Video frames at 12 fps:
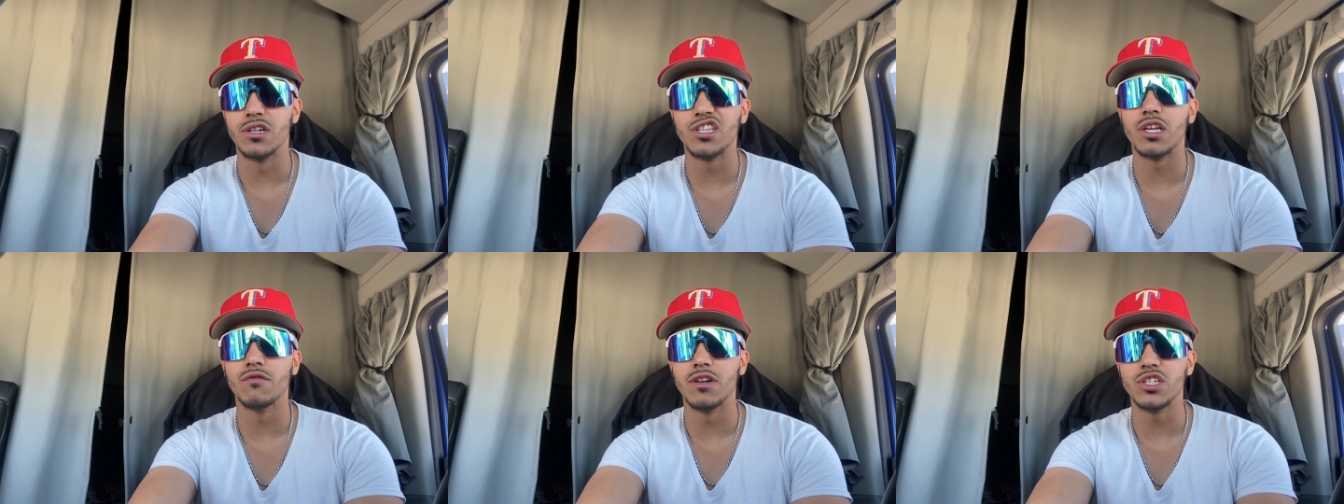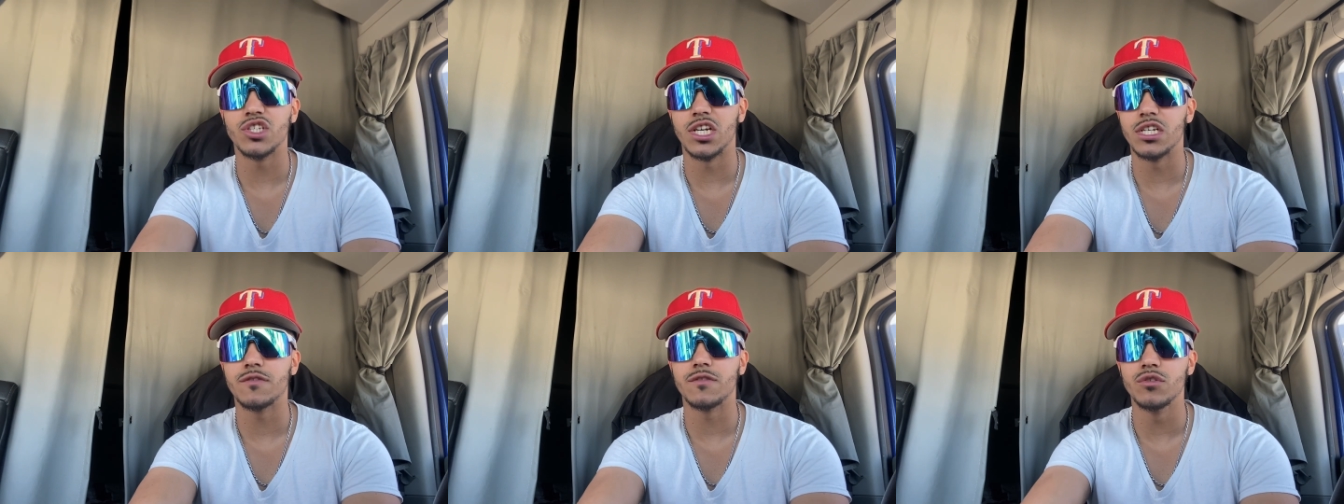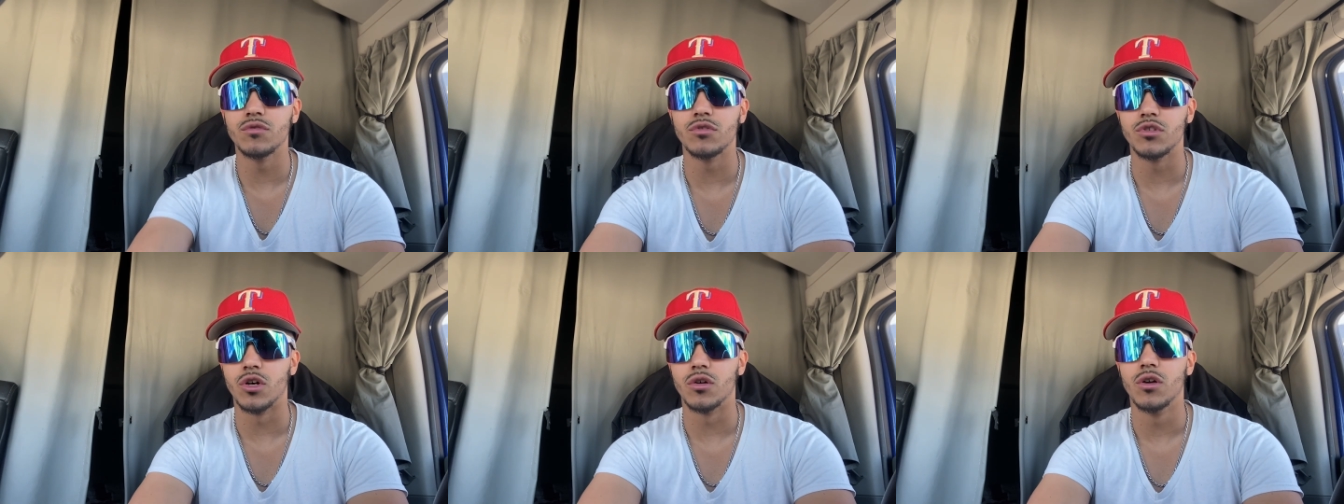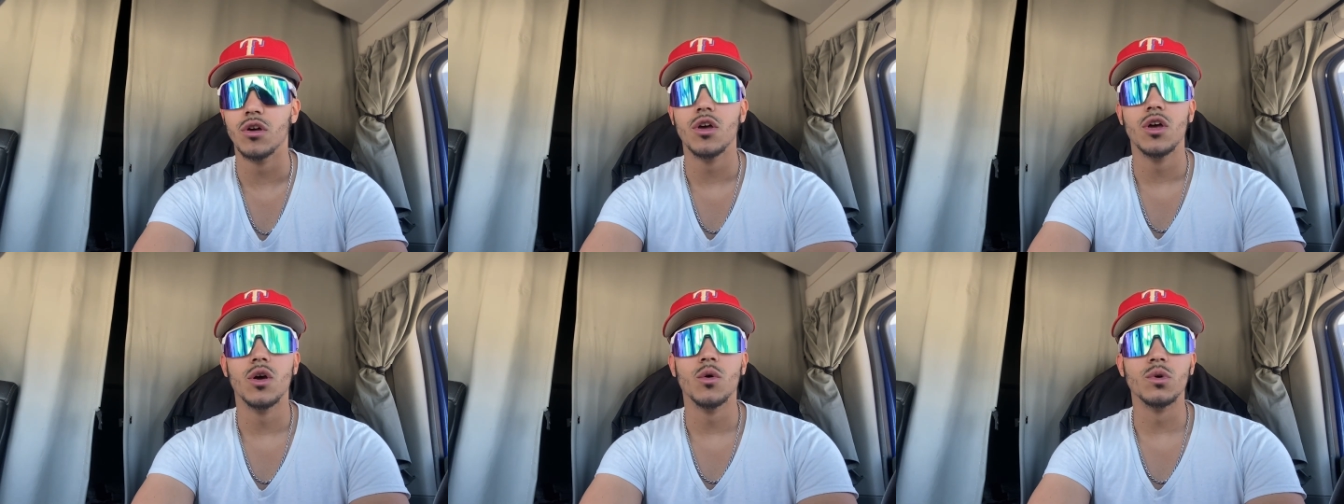Nothing really changed for you, you know,
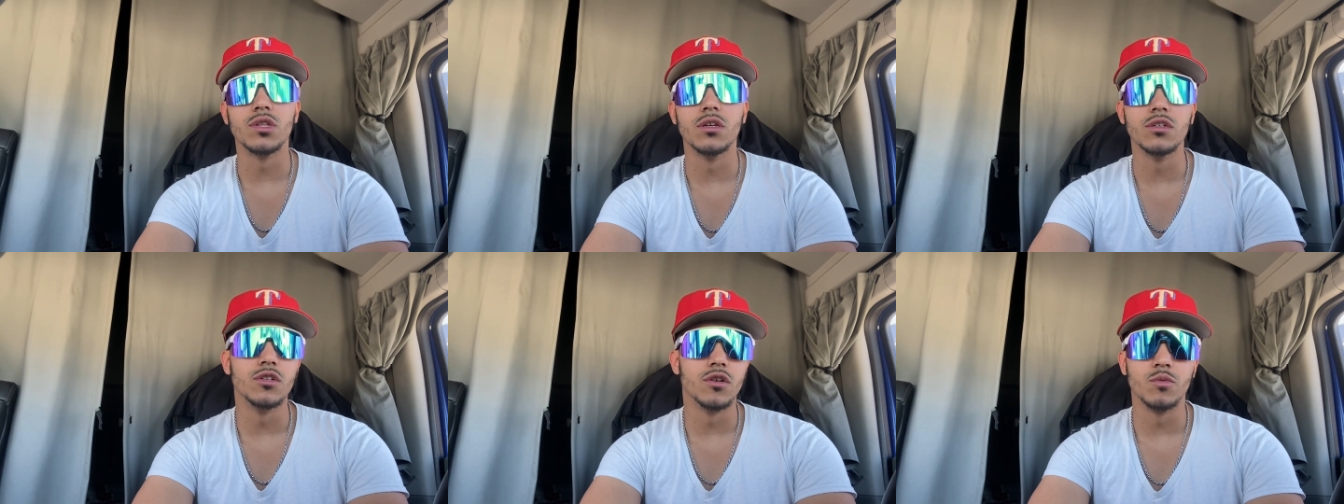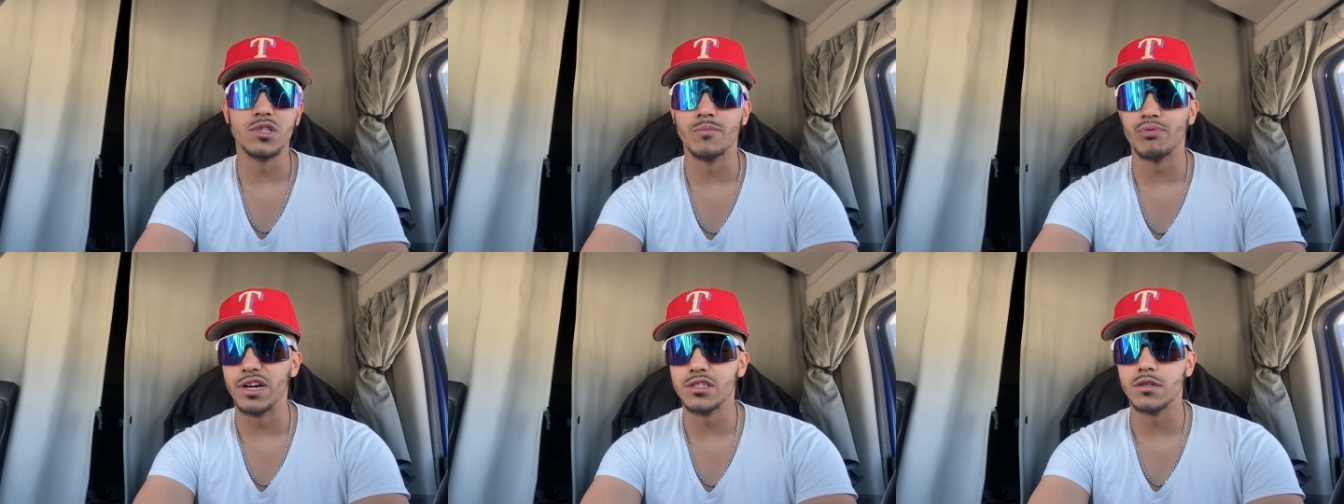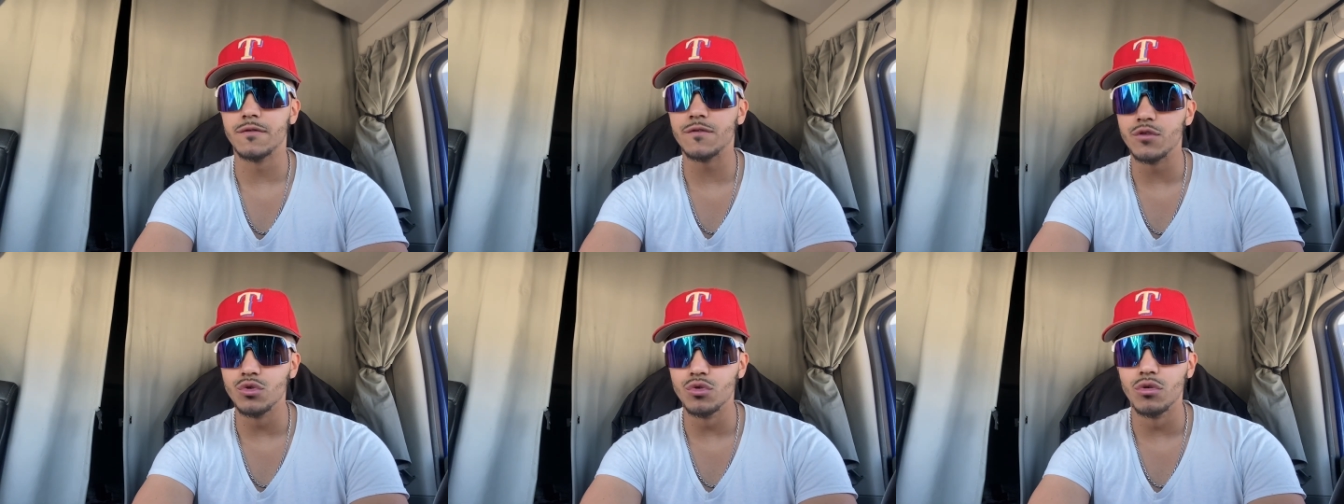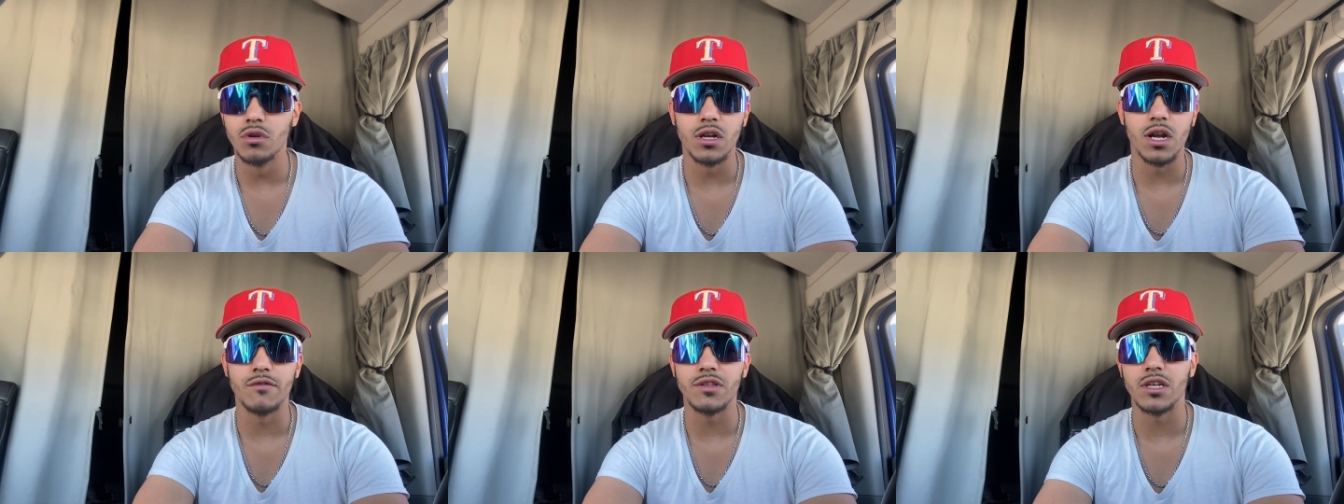with the you know with the price of fuel
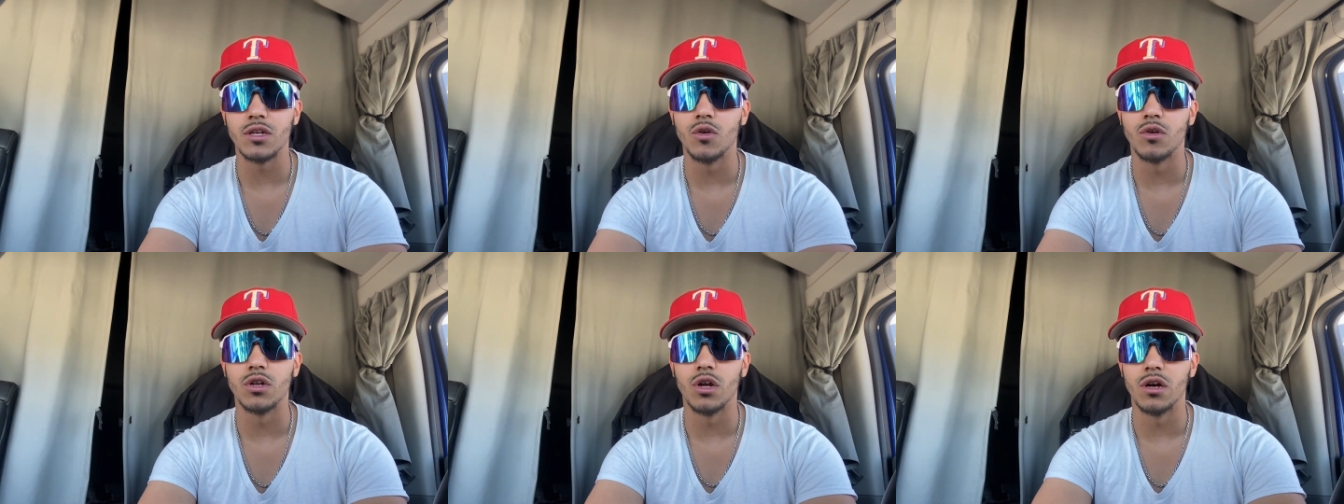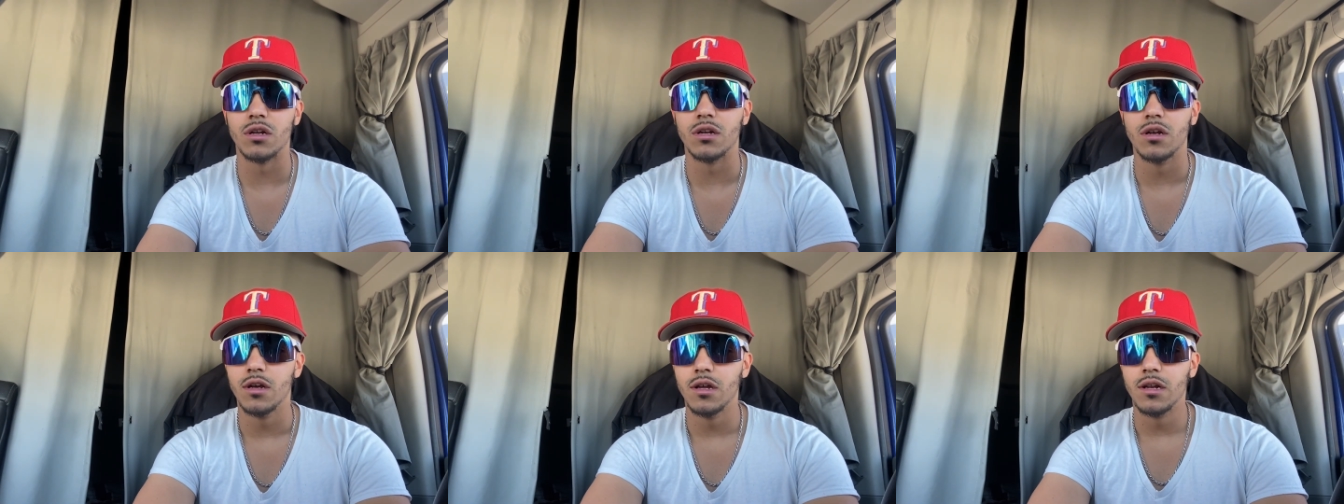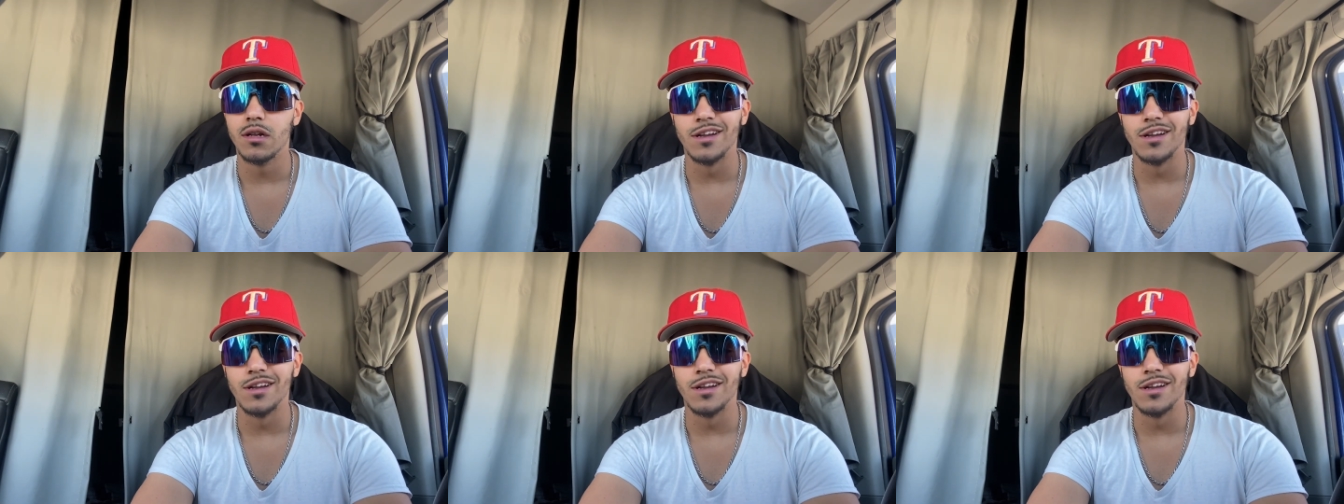and everything going on.